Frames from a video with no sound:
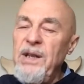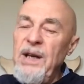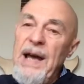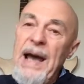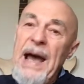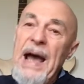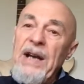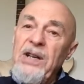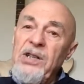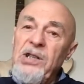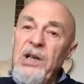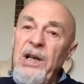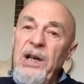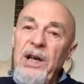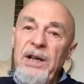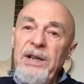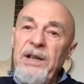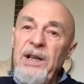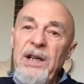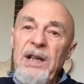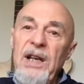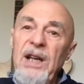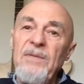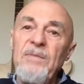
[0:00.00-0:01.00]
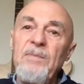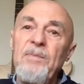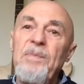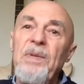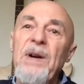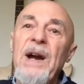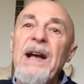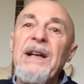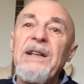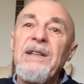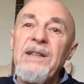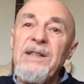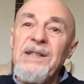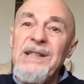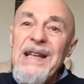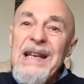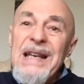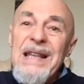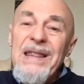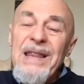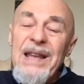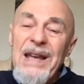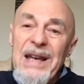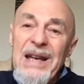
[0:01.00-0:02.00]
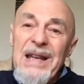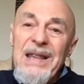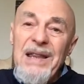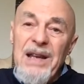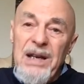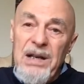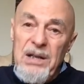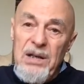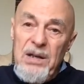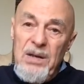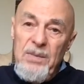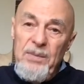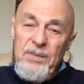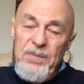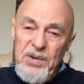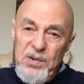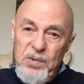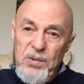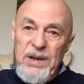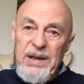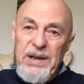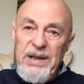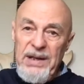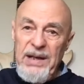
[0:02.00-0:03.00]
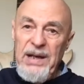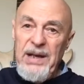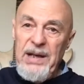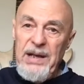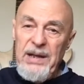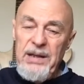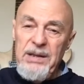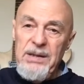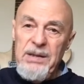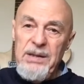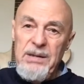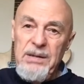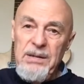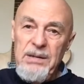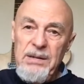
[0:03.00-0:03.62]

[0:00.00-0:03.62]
that actually I didn't even practice either between gigs,